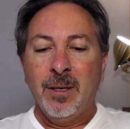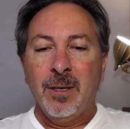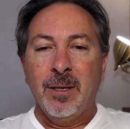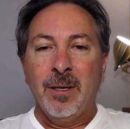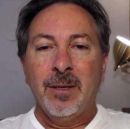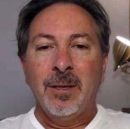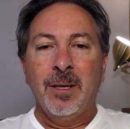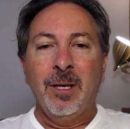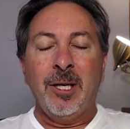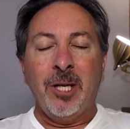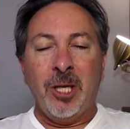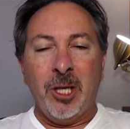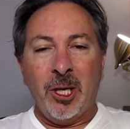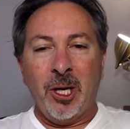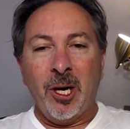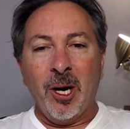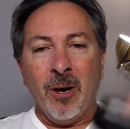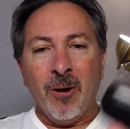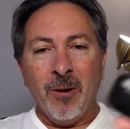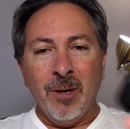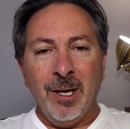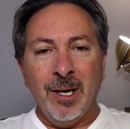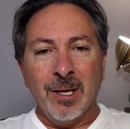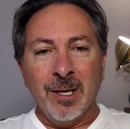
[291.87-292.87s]
The
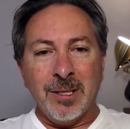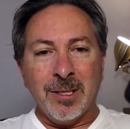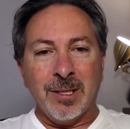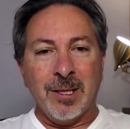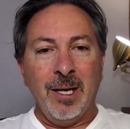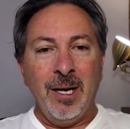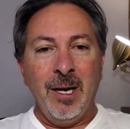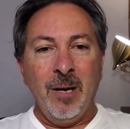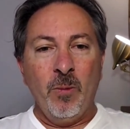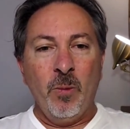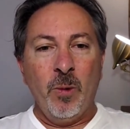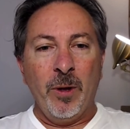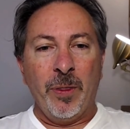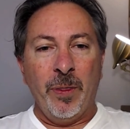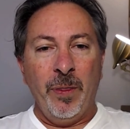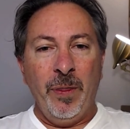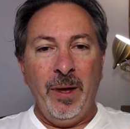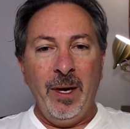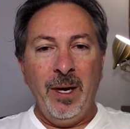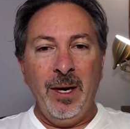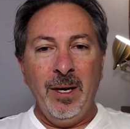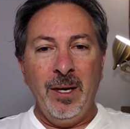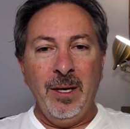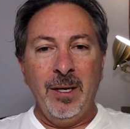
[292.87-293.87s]
curious thing with
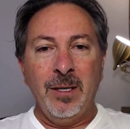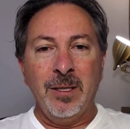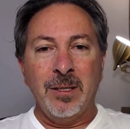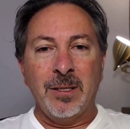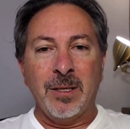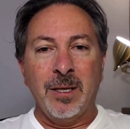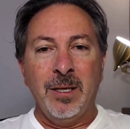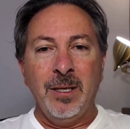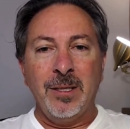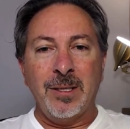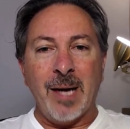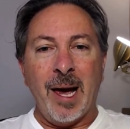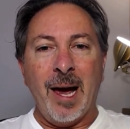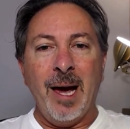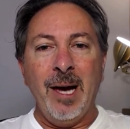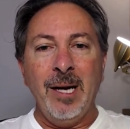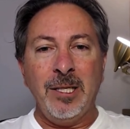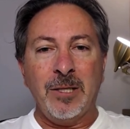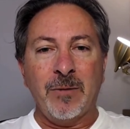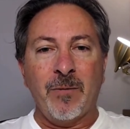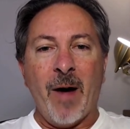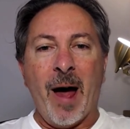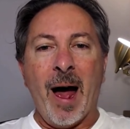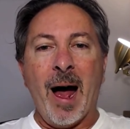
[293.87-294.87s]
these, these
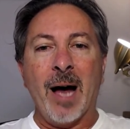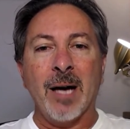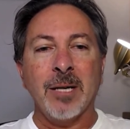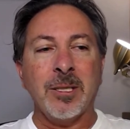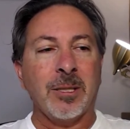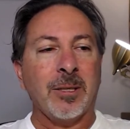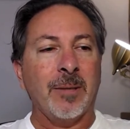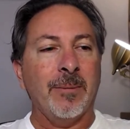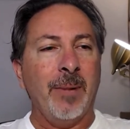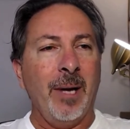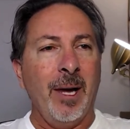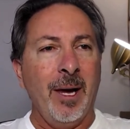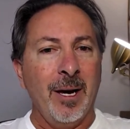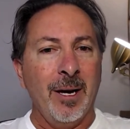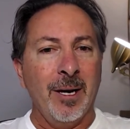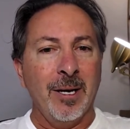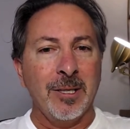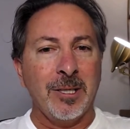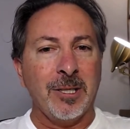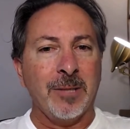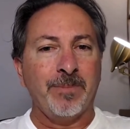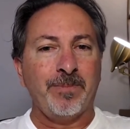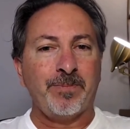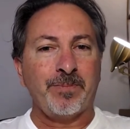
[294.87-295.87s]
Acefast,
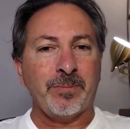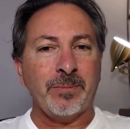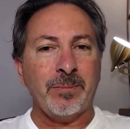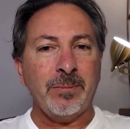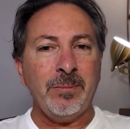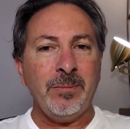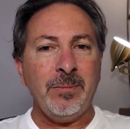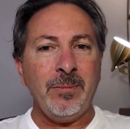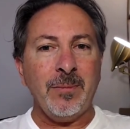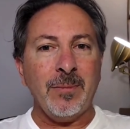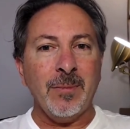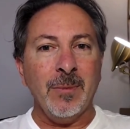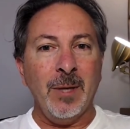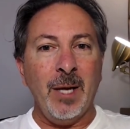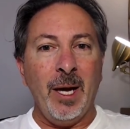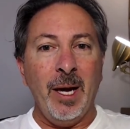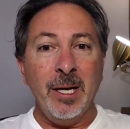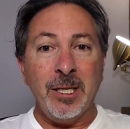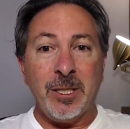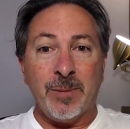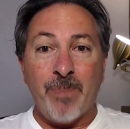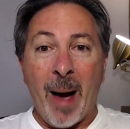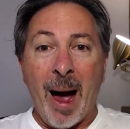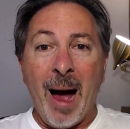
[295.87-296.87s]
is
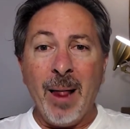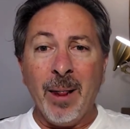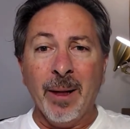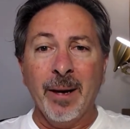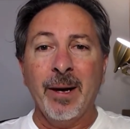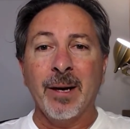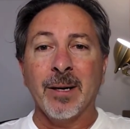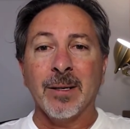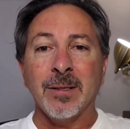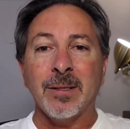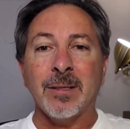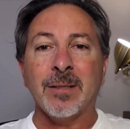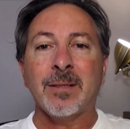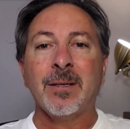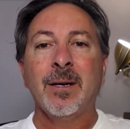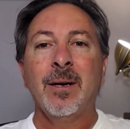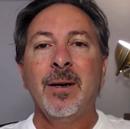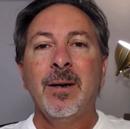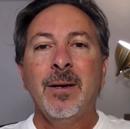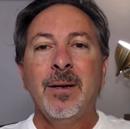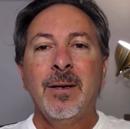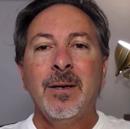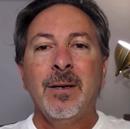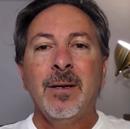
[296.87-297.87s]
it's balanced.
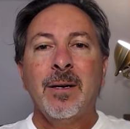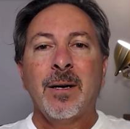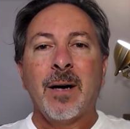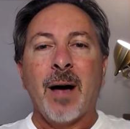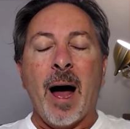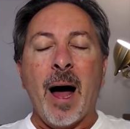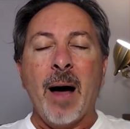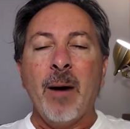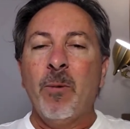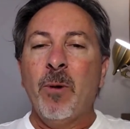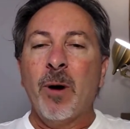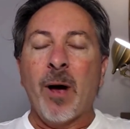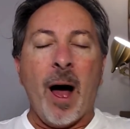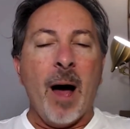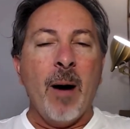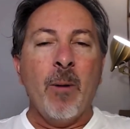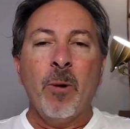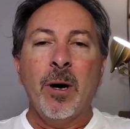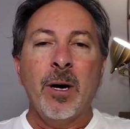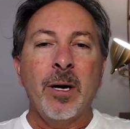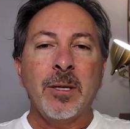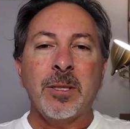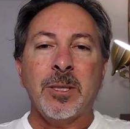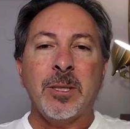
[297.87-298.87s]
I, I
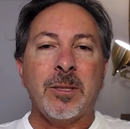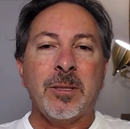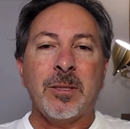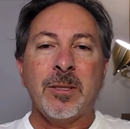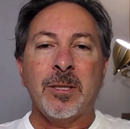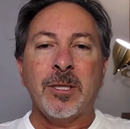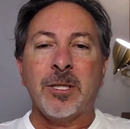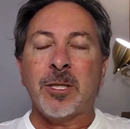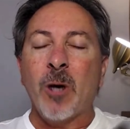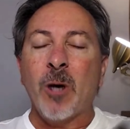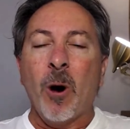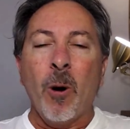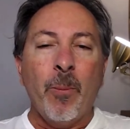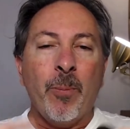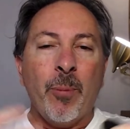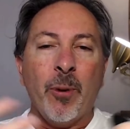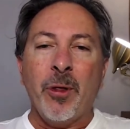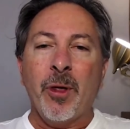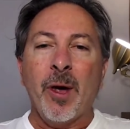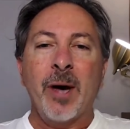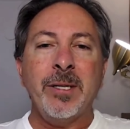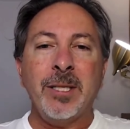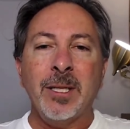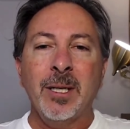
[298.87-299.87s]
was so
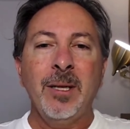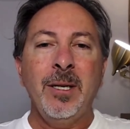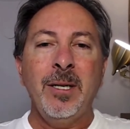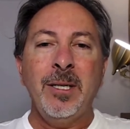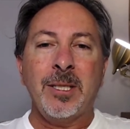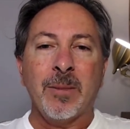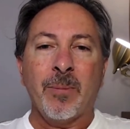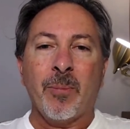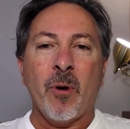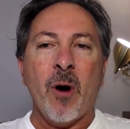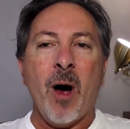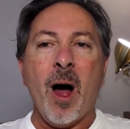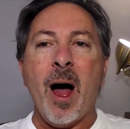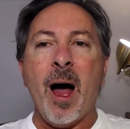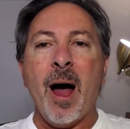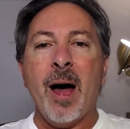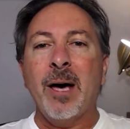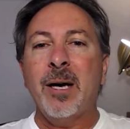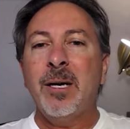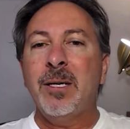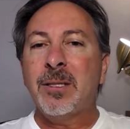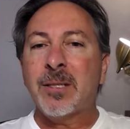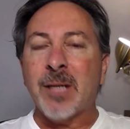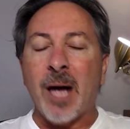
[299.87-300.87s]
pleasantly
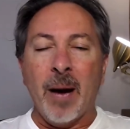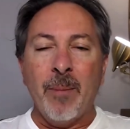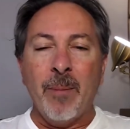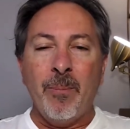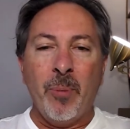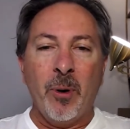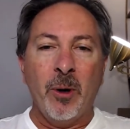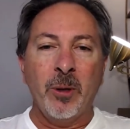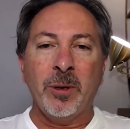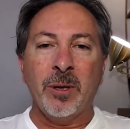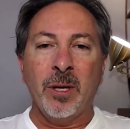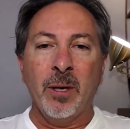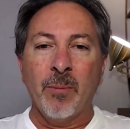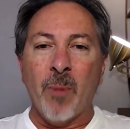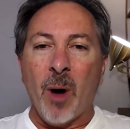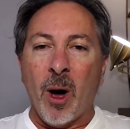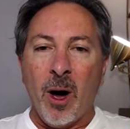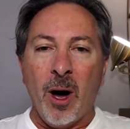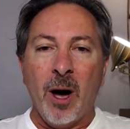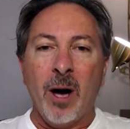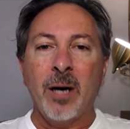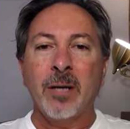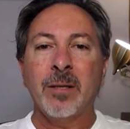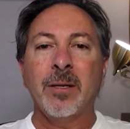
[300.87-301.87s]
surprised. I put them
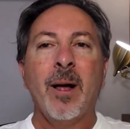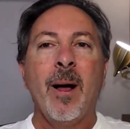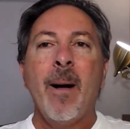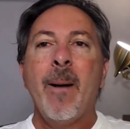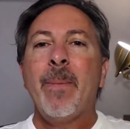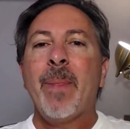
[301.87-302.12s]
on.